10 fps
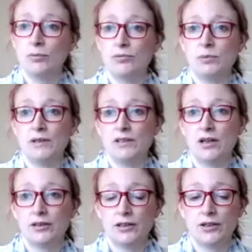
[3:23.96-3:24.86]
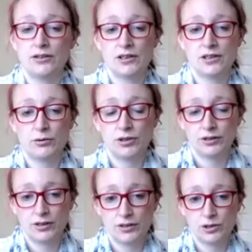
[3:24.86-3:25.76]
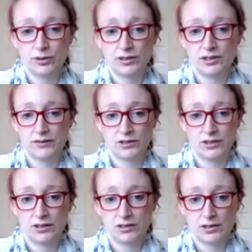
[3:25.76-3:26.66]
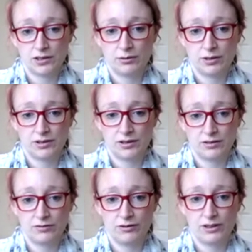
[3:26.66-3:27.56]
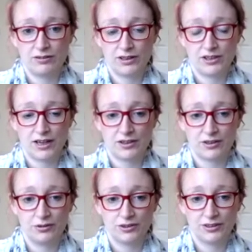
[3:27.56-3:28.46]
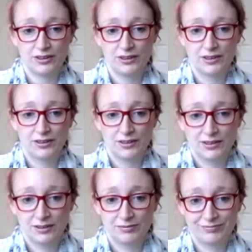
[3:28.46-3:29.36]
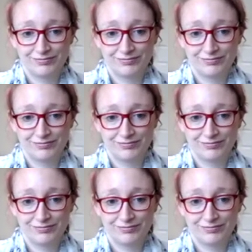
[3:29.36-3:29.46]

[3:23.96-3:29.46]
to be diagnosed? And so you were diagnosed in 2017, so mm-hmm. as a fully fledged adult. Well,